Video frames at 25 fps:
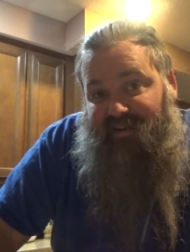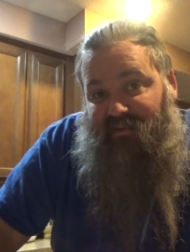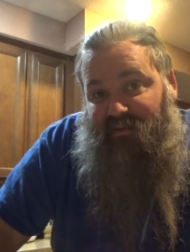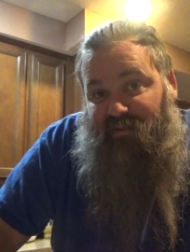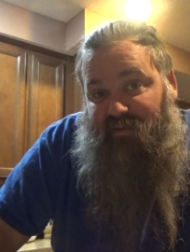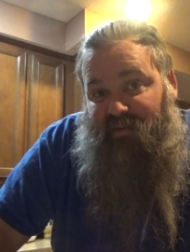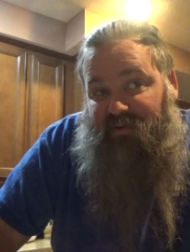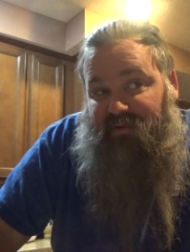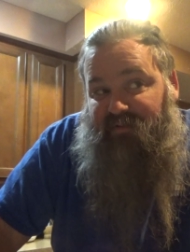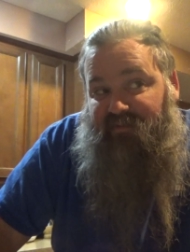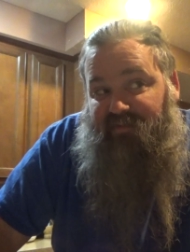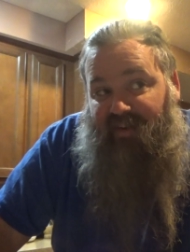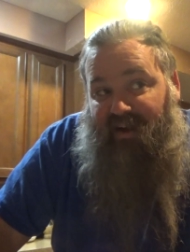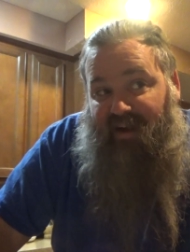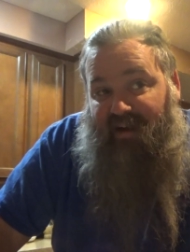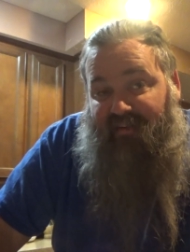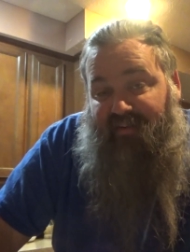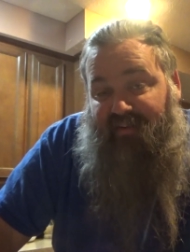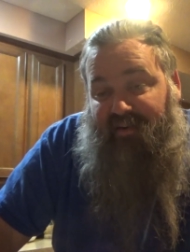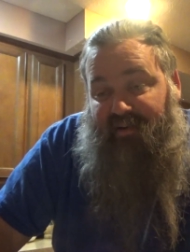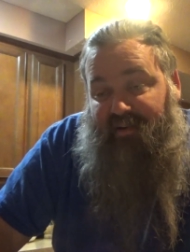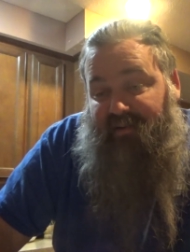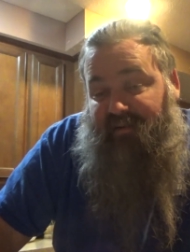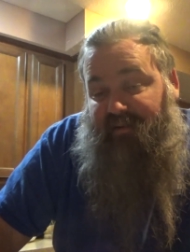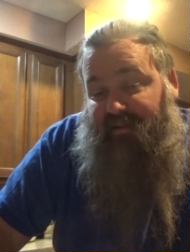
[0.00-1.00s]
when there's
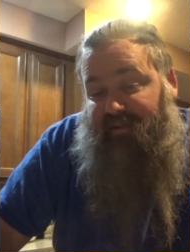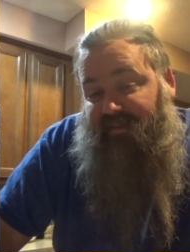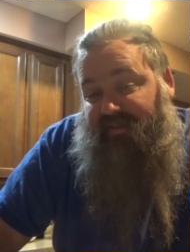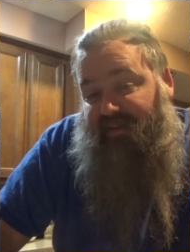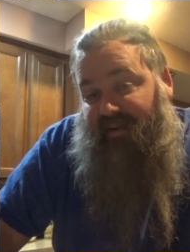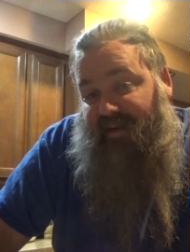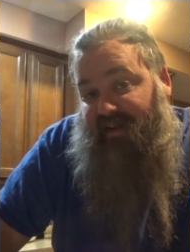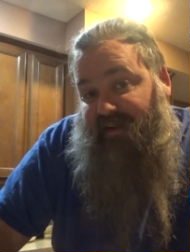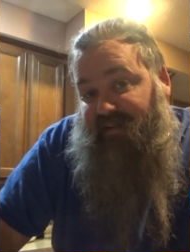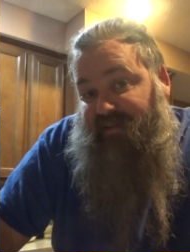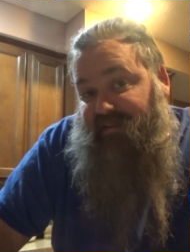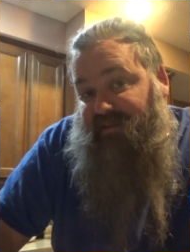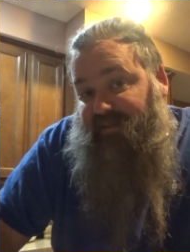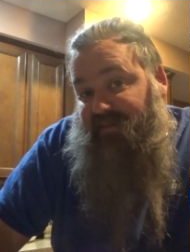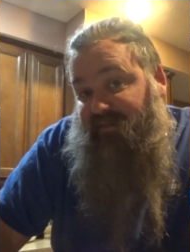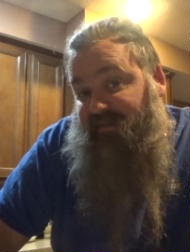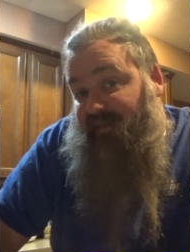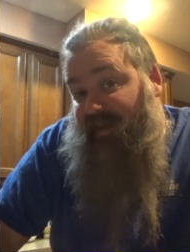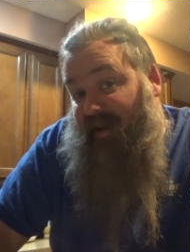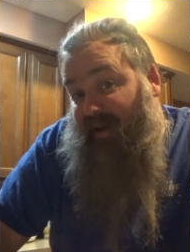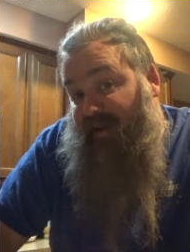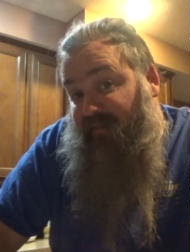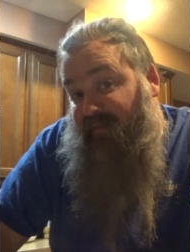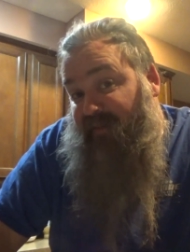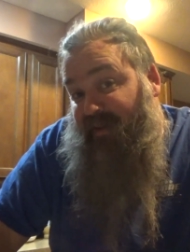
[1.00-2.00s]
500 or 1,000 or
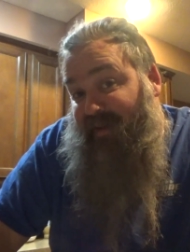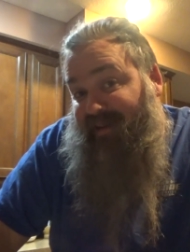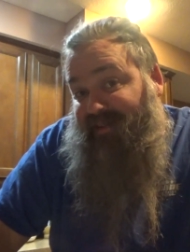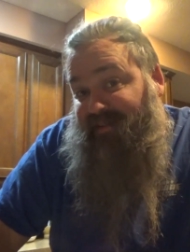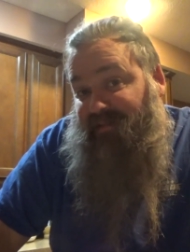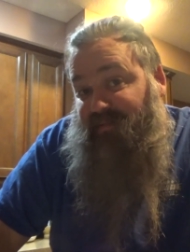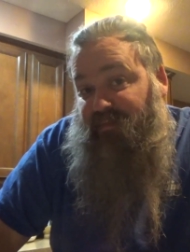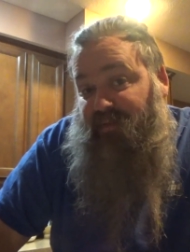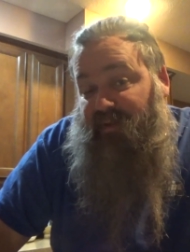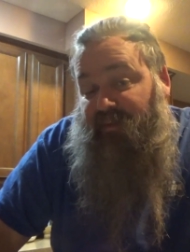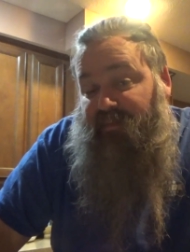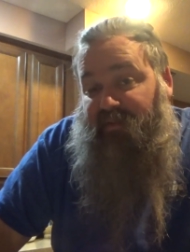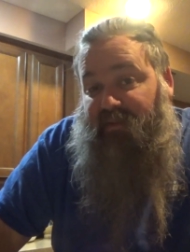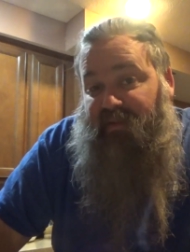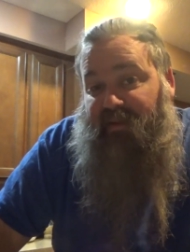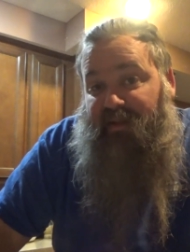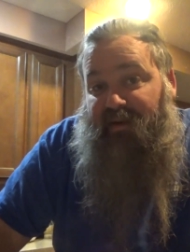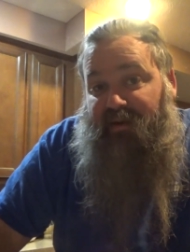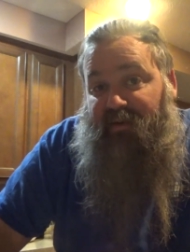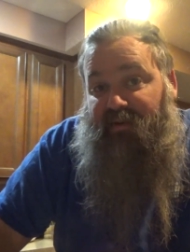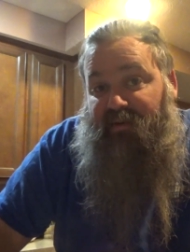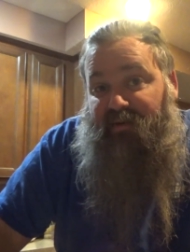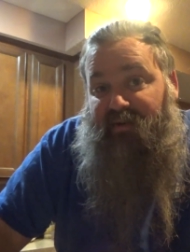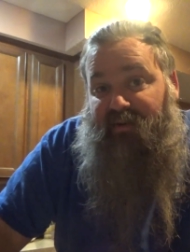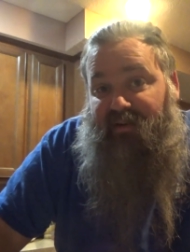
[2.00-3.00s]
5,000 people that
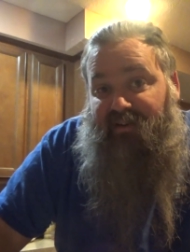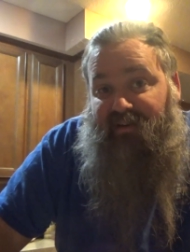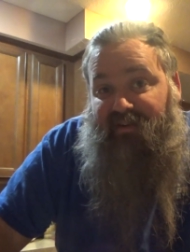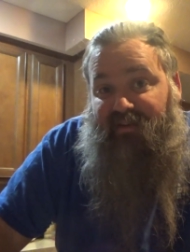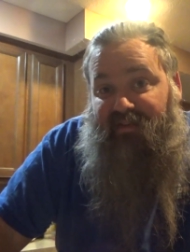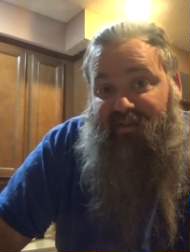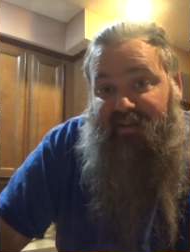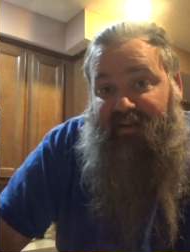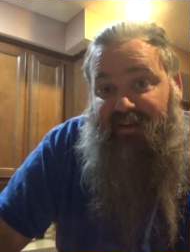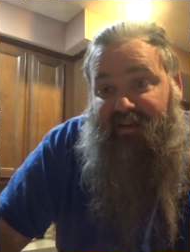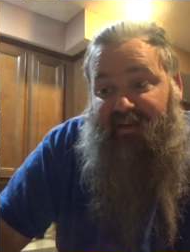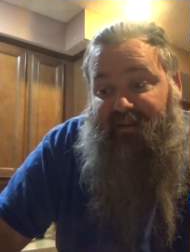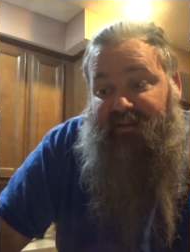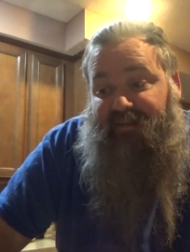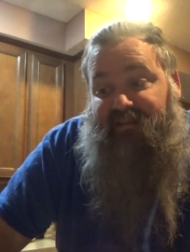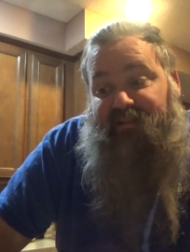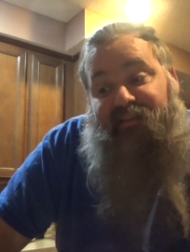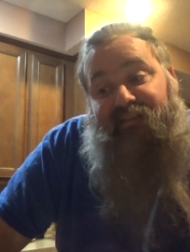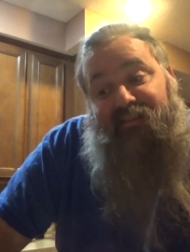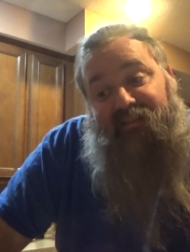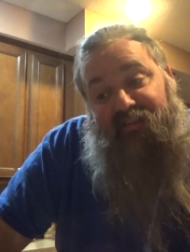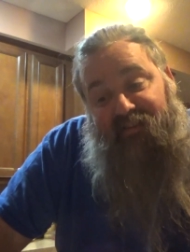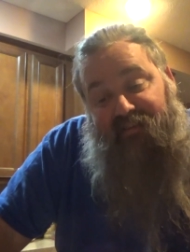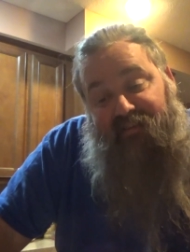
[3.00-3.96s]
are doing good things